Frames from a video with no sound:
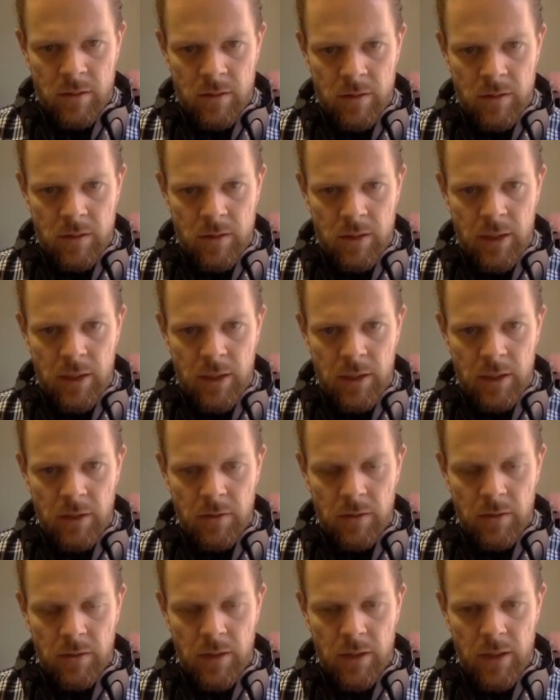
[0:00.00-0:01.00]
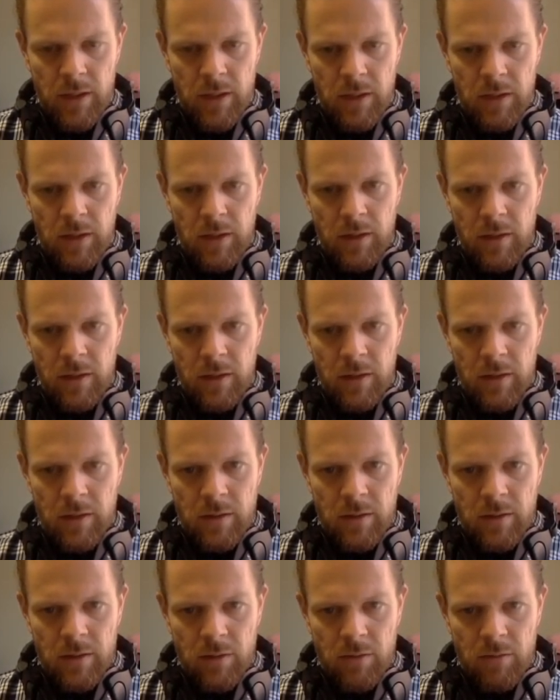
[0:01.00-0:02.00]
there you go, the uh,
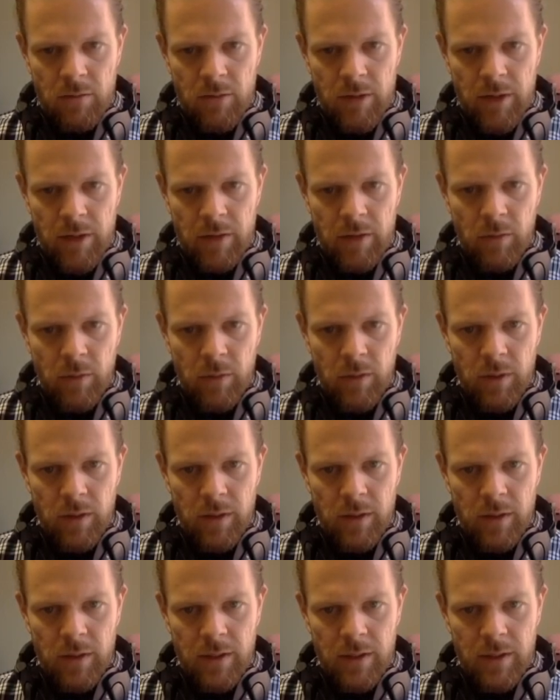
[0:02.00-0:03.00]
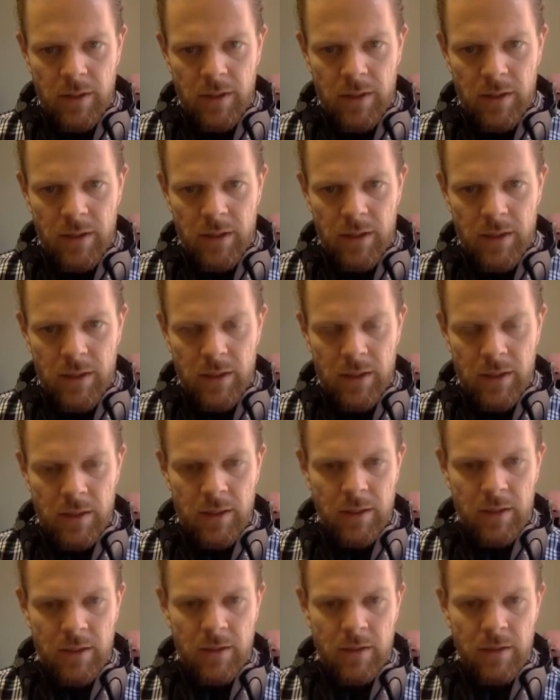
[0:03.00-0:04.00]
the rail will
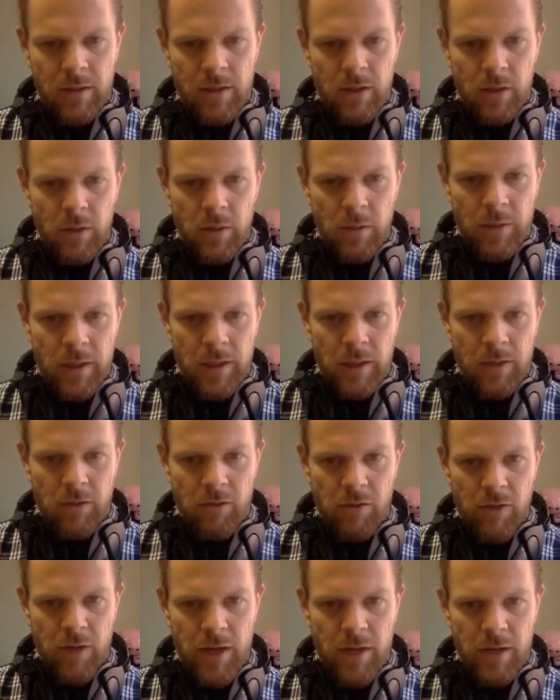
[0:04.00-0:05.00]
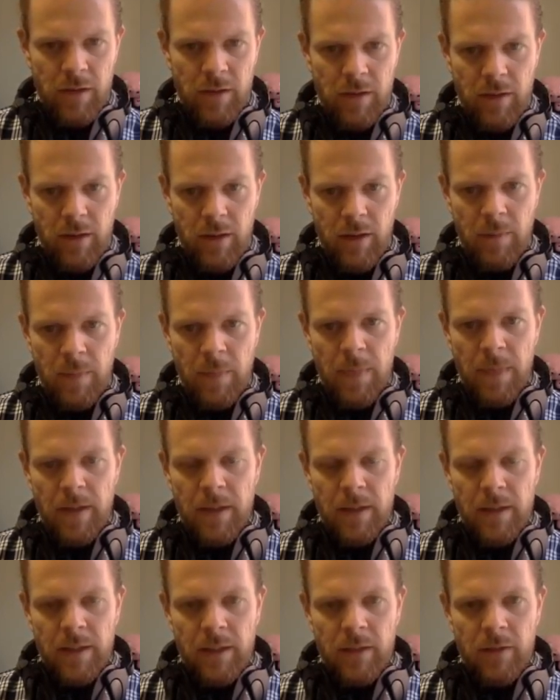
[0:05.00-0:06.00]
uh, go up that gradient there.
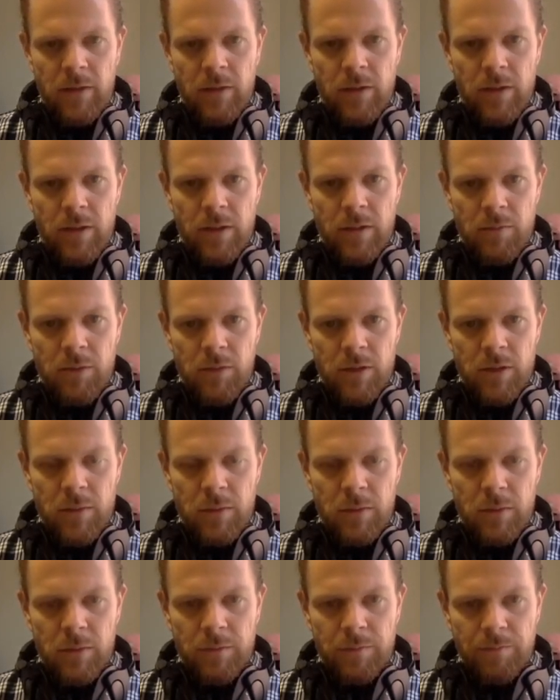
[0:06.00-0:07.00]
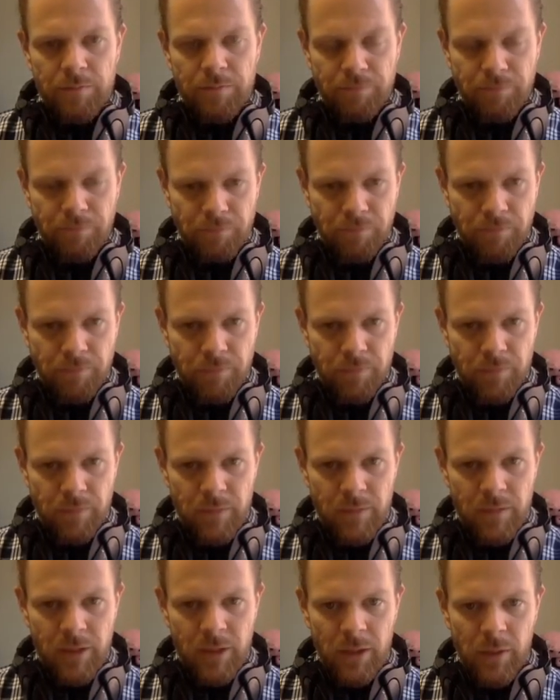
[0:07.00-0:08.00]
Now using this principle
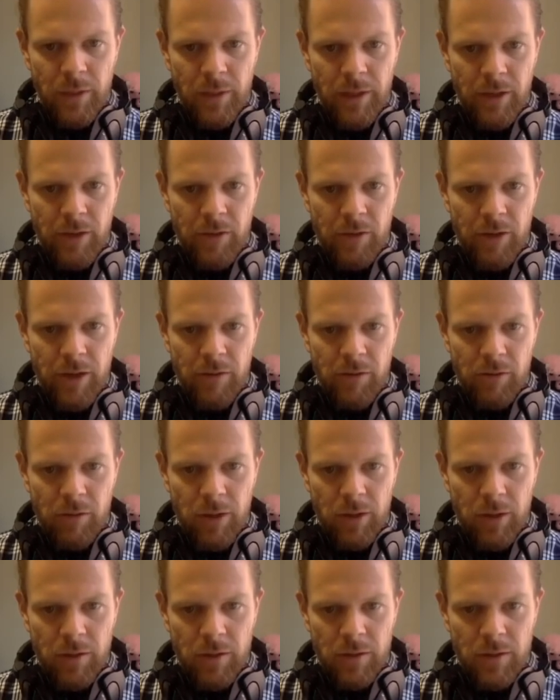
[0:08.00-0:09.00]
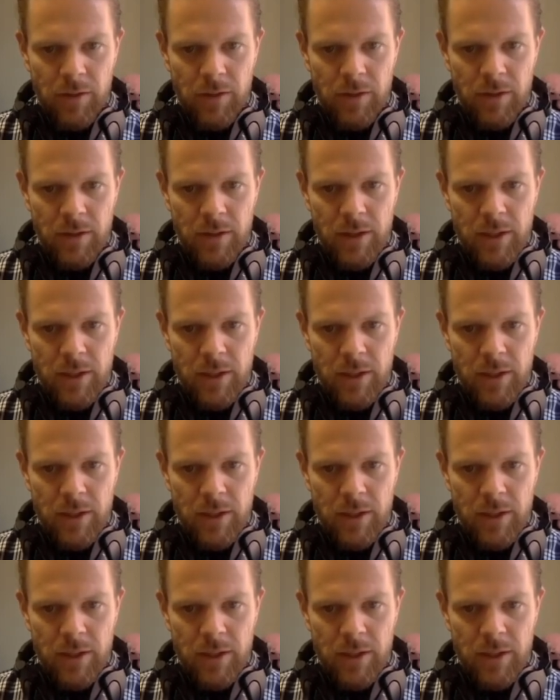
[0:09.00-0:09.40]
we can create roller coasters,